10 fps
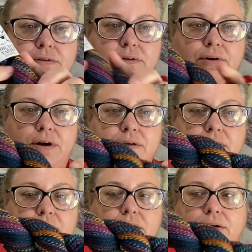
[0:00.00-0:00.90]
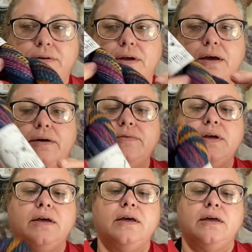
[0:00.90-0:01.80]
they're hard to get a hold of.
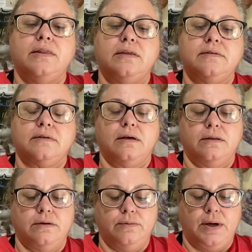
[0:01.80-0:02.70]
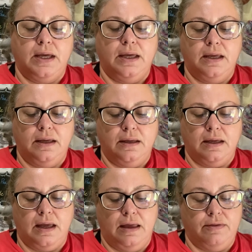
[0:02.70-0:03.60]
This colorway,
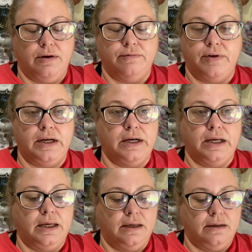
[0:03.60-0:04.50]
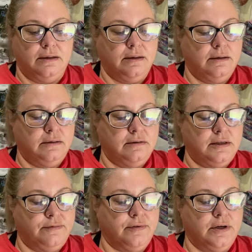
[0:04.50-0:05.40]
and they're very
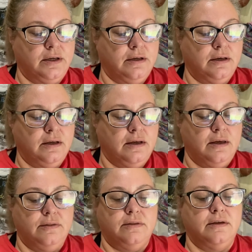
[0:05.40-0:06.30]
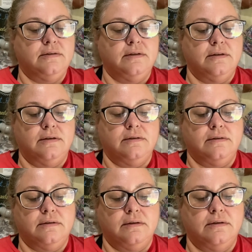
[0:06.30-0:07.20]
different. This
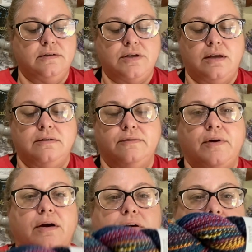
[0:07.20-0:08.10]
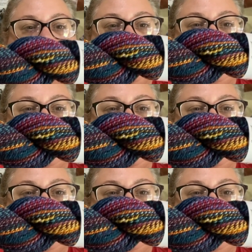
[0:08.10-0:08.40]
is Shades of Earth.